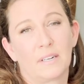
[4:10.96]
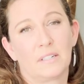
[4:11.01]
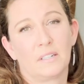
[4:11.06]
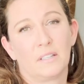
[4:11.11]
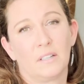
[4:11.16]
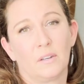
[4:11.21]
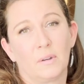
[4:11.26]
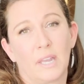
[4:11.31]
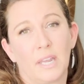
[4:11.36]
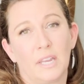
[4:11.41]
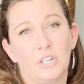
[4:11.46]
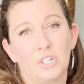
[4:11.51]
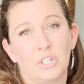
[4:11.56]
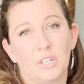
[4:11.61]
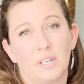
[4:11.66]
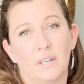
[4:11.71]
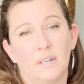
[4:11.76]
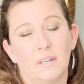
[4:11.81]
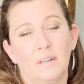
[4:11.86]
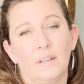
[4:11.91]
to
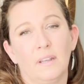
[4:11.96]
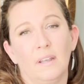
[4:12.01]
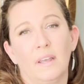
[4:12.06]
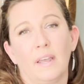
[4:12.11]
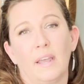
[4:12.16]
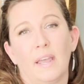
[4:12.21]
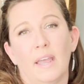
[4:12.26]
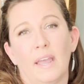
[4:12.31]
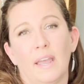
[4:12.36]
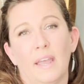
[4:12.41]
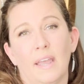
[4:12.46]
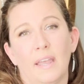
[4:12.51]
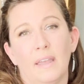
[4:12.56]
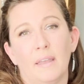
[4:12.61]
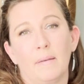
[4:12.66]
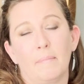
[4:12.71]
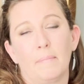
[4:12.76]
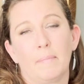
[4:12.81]
location, a